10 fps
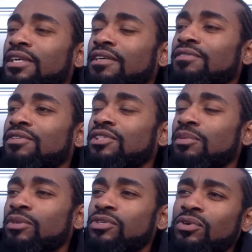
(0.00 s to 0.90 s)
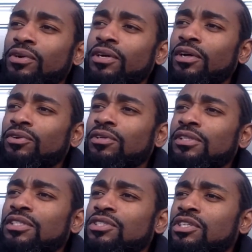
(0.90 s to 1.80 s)
for some reason or another,
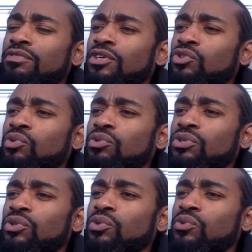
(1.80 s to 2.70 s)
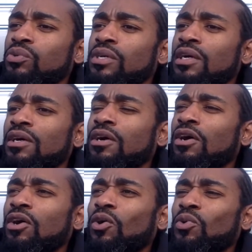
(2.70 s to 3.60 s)
these individuals who
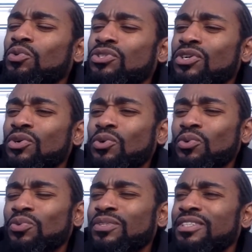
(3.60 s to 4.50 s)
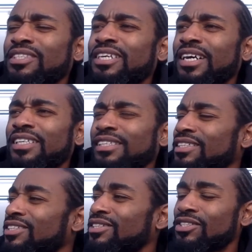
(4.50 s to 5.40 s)
hold so tightly
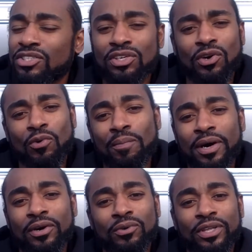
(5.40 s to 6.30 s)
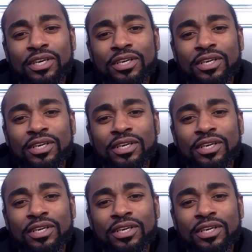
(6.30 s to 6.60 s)
to this globe model, they